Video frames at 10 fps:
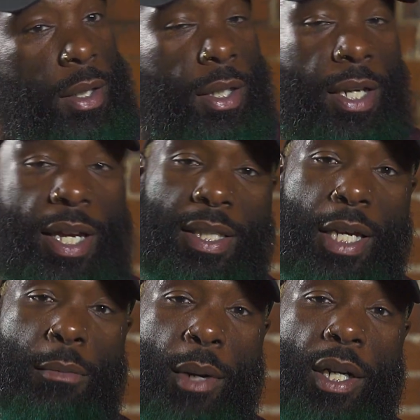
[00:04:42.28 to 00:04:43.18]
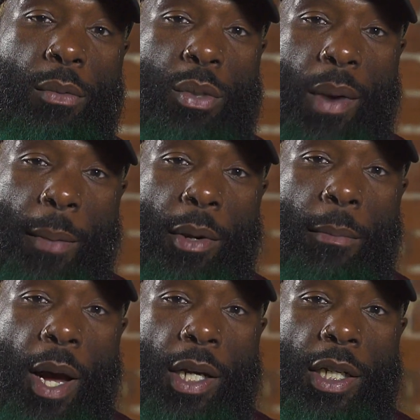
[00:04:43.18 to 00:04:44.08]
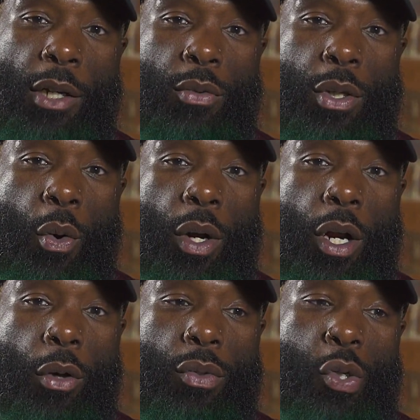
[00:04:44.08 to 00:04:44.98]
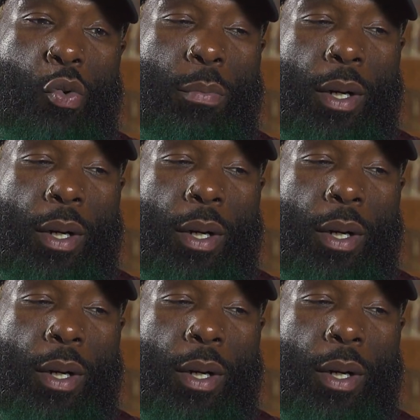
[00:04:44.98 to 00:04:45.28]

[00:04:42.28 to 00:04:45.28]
the niggas getting money was rapping about it and it was going on too.